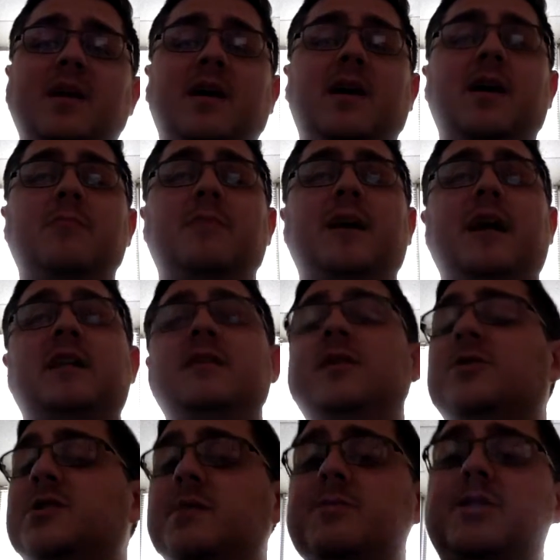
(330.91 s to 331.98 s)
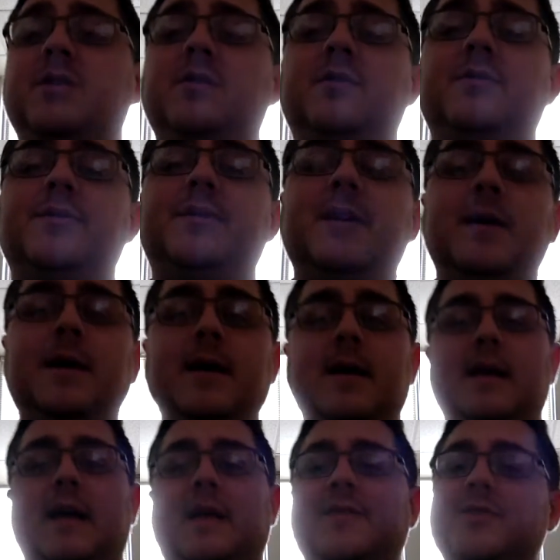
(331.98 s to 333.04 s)
I had leadership skills,
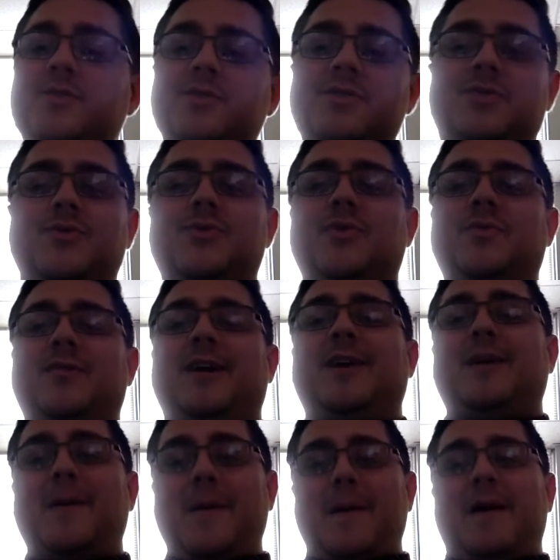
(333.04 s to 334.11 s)
and these are just a sort of like